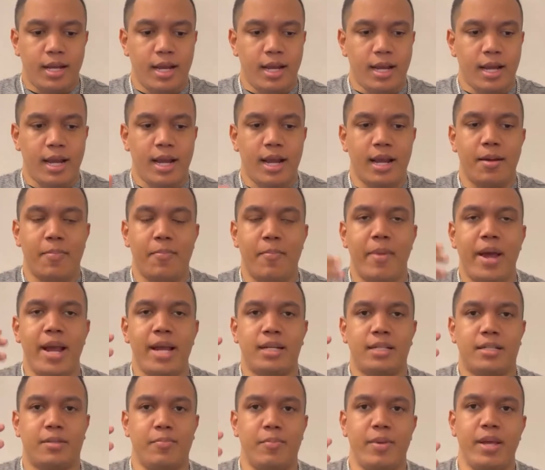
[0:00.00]
it
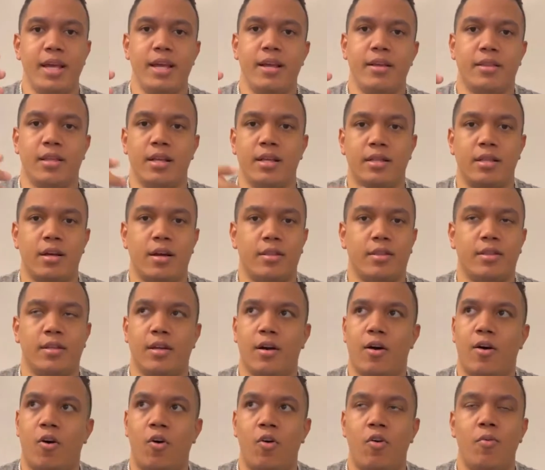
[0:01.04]
makes me,
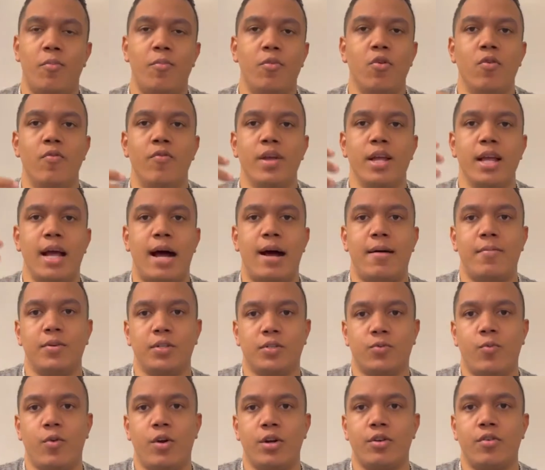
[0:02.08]
the whole movie, I
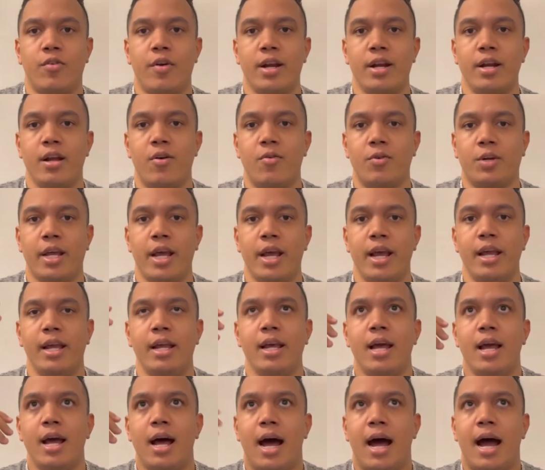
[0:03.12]
was wondering,
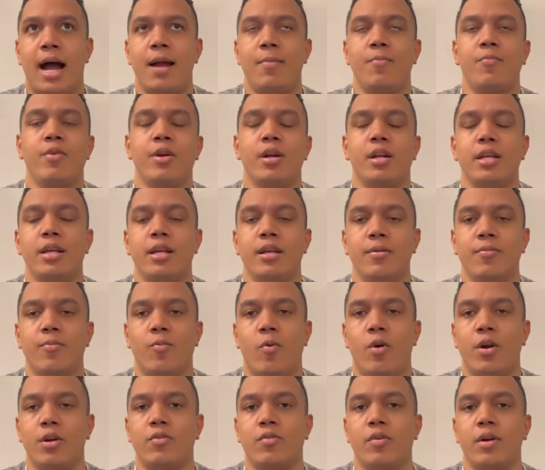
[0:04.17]
okay, I'm really
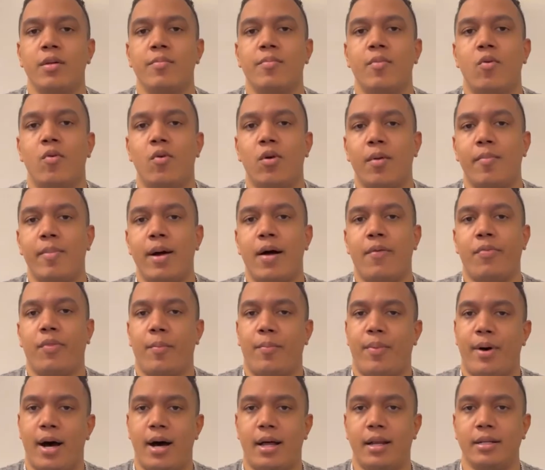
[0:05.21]
wondering more about
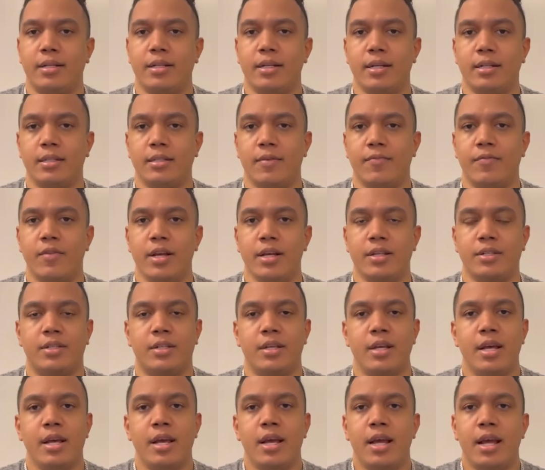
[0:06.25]
the politics of
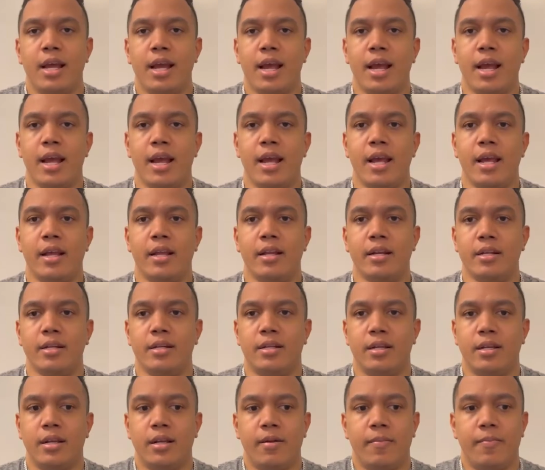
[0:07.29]
this.
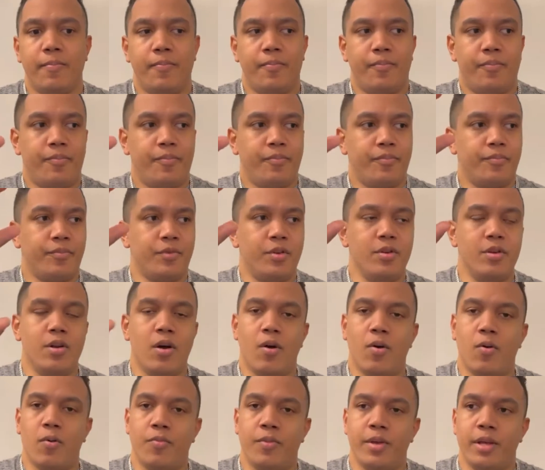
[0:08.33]
And, you
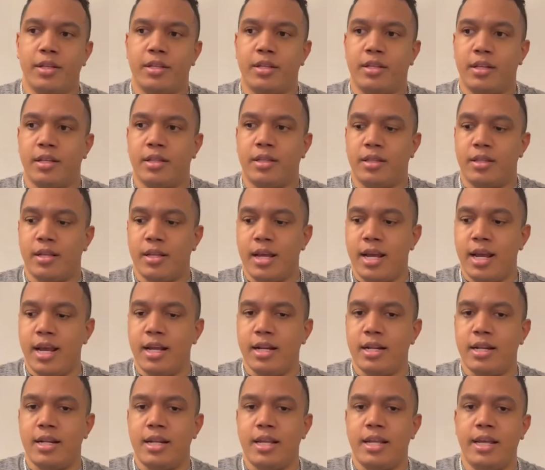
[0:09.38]
know,
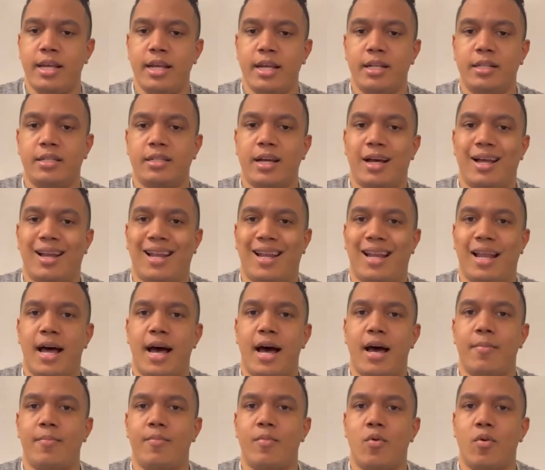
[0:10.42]
it needs a
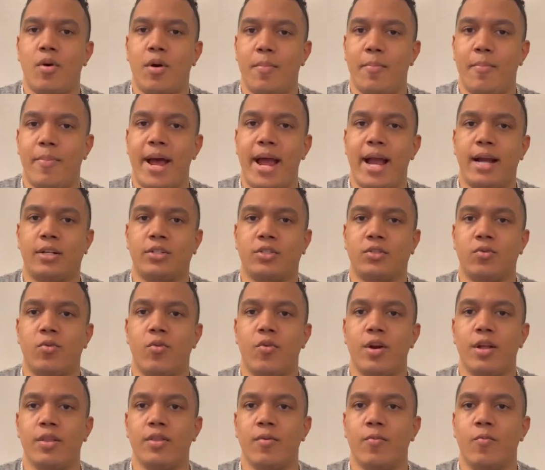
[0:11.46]
lot more
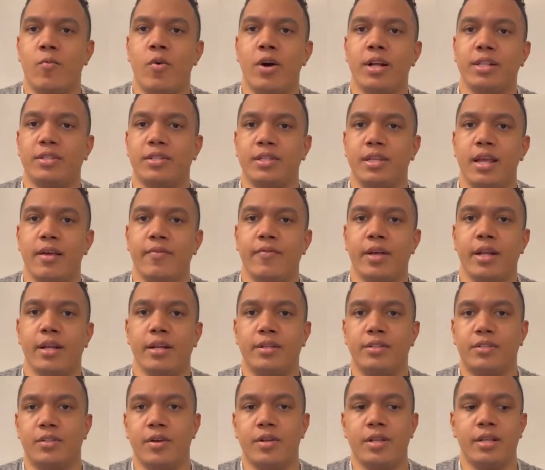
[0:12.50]
backstory than what's
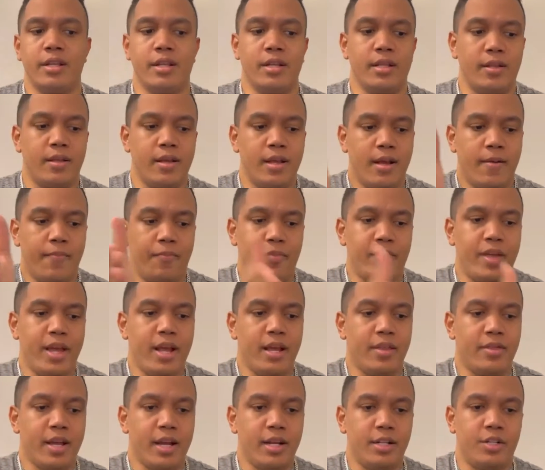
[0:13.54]
given. So
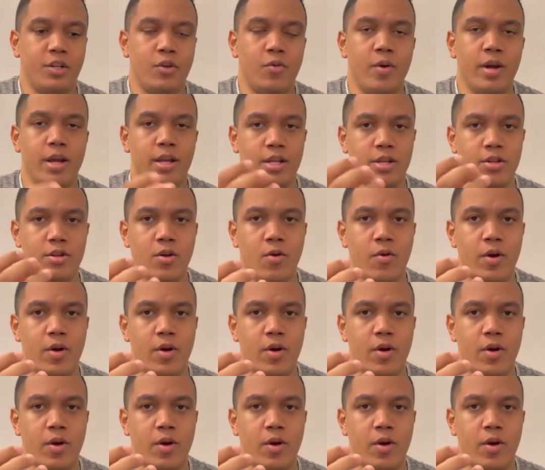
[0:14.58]
they do a, you